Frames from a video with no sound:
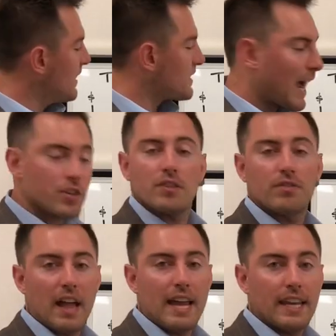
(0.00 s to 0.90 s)
It's actually
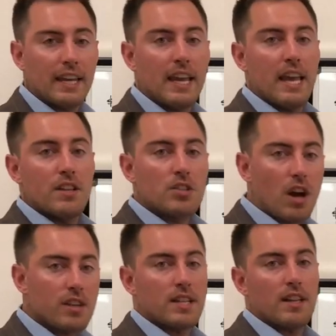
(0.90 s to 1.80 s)
flattening. It's
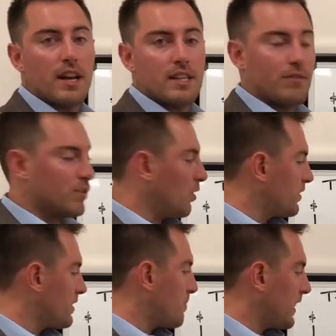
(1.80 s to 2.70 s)
causing a lot of
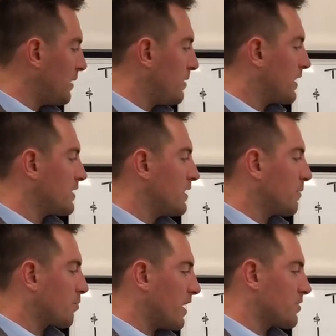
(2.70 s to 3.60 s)
difficulties, mainly because the
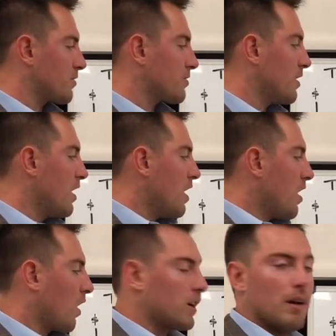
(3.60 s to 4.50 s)
appraisers
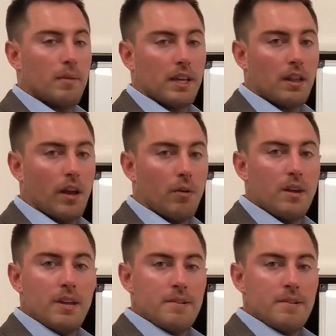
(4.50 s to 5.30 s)
are coming in low.